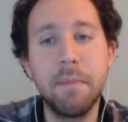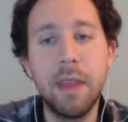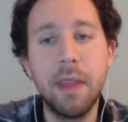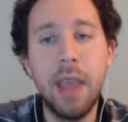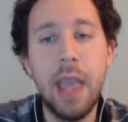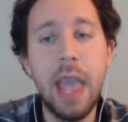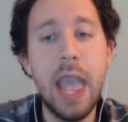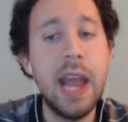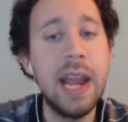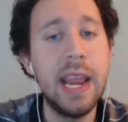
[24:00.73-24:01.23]

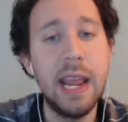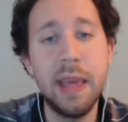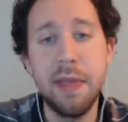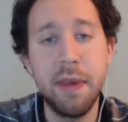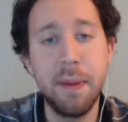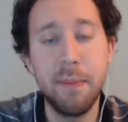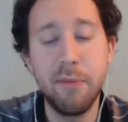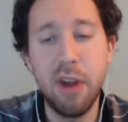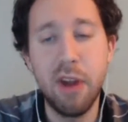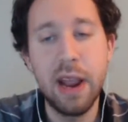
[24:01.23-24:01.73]
any of
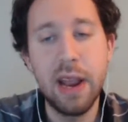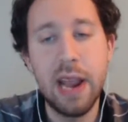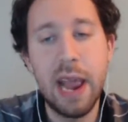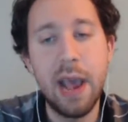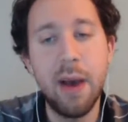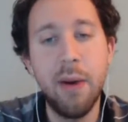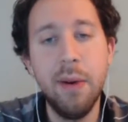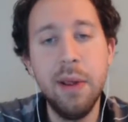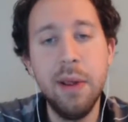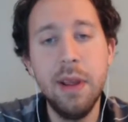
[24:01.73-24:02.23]
them right
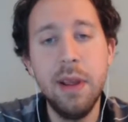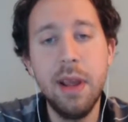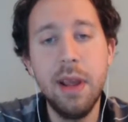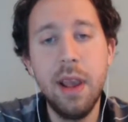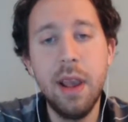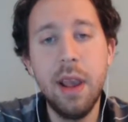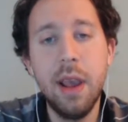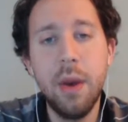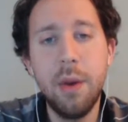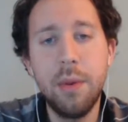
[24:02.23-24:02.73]
now.
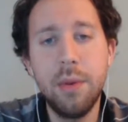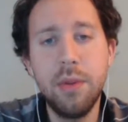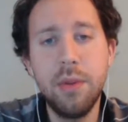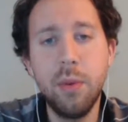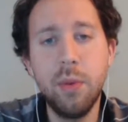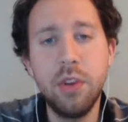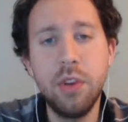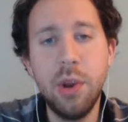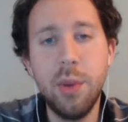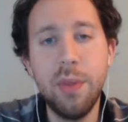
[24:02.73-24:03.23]

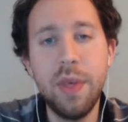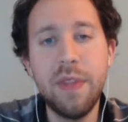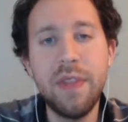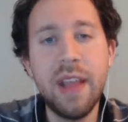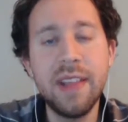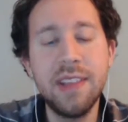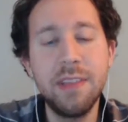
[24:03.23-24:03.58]
Do you think that's